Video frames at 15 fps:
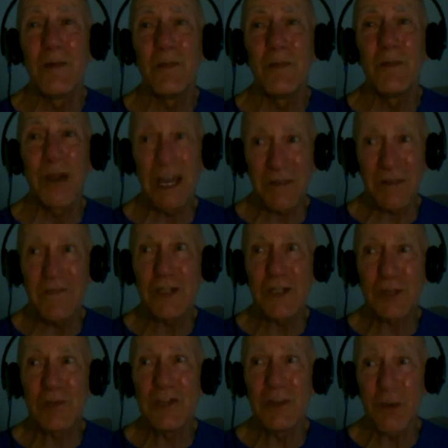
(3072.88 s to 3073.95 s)
by the
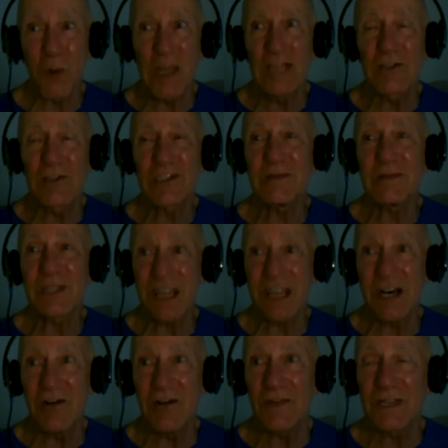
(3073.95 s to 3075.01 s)
fishermen, the whalers
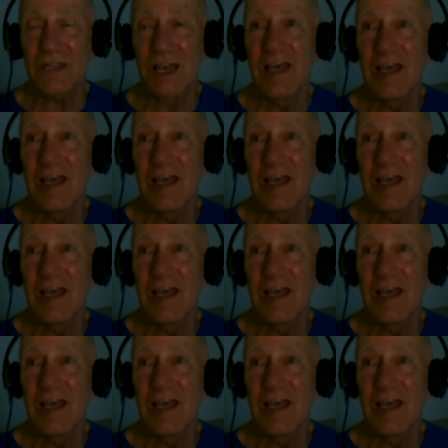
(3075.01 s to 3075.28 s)
themselves,